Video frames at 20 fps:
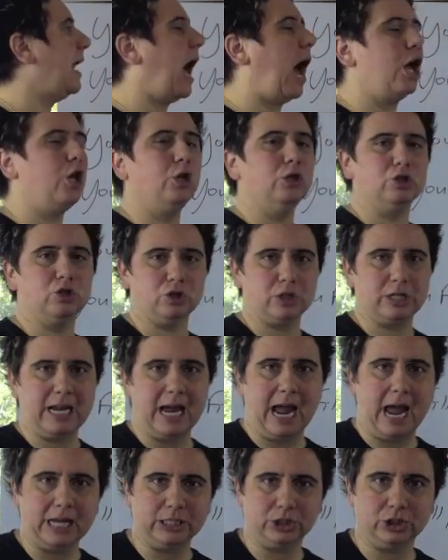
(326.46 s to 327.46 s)
not use your
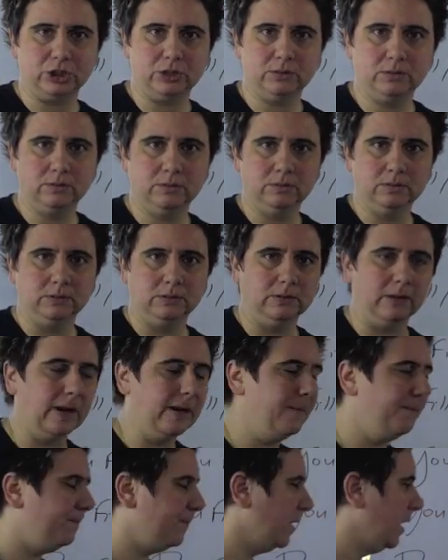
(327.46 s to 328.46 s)
cash. All
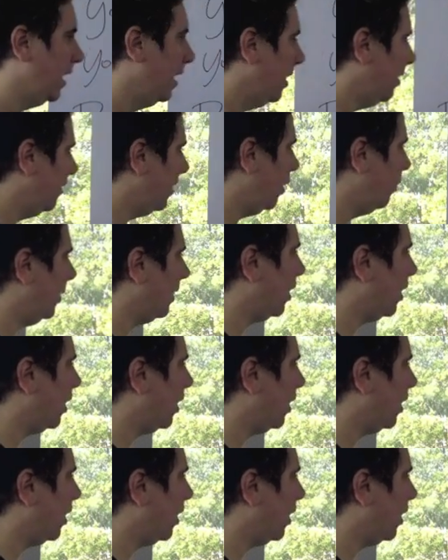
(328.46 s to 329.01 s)
right? Then we